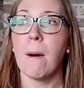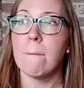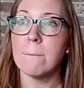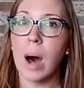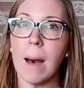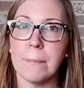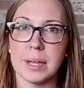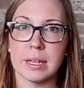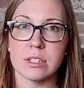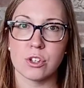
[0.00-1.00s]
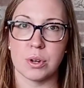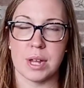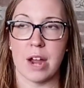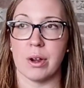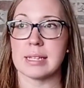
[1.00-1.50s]
Mopping certain
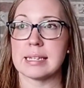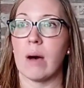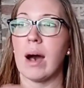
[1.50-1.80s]
areas. Now,